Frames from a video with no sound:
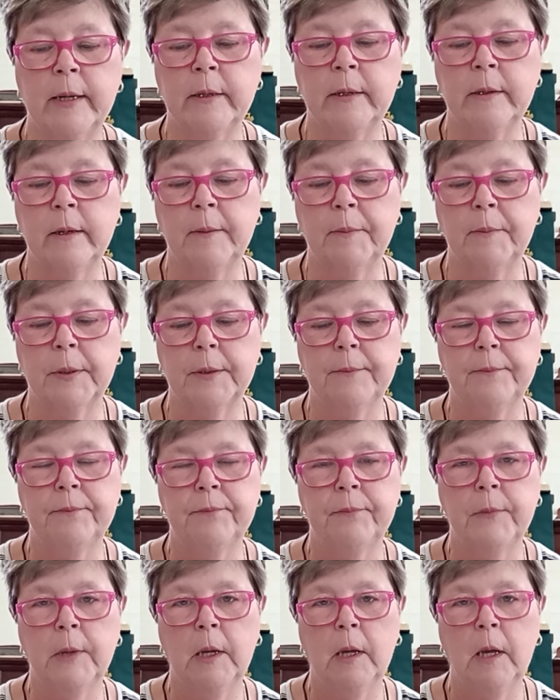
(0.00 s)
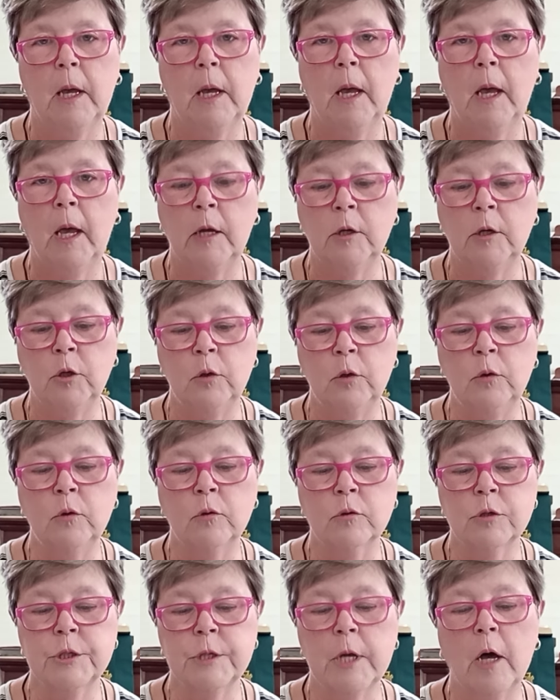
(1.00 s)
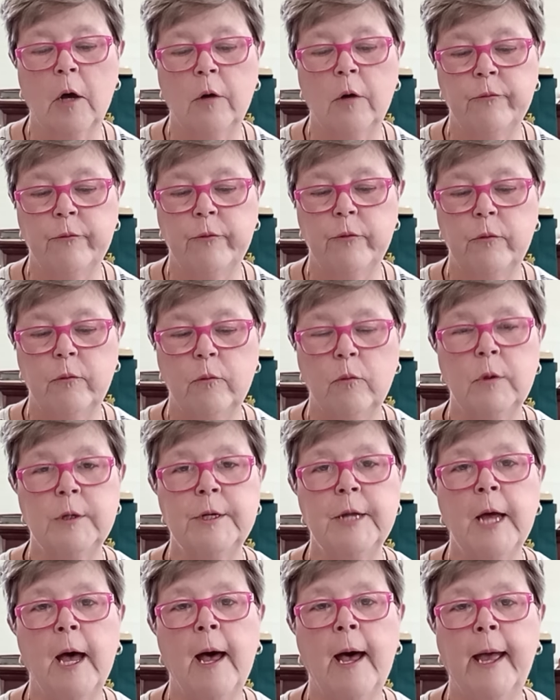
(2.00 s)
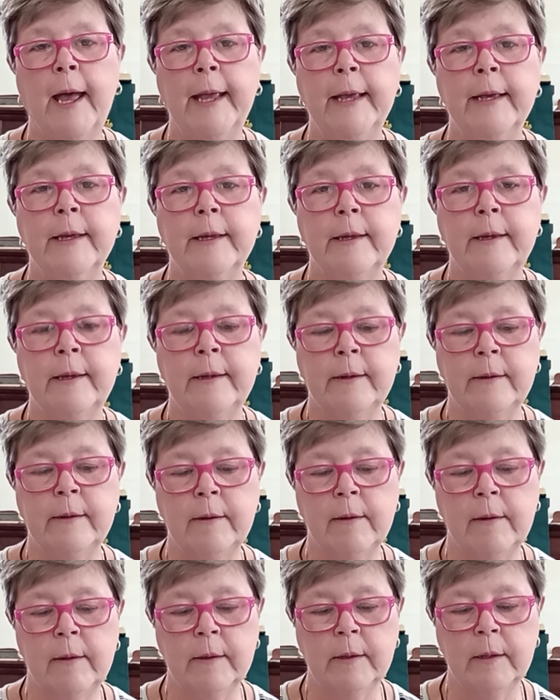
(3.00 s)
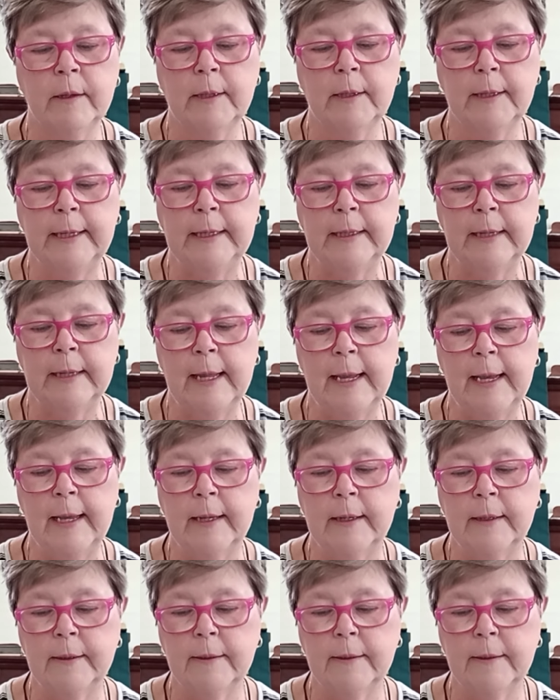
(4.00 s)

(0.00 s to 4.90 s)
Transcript: up, and you yourself will die in an unclean land.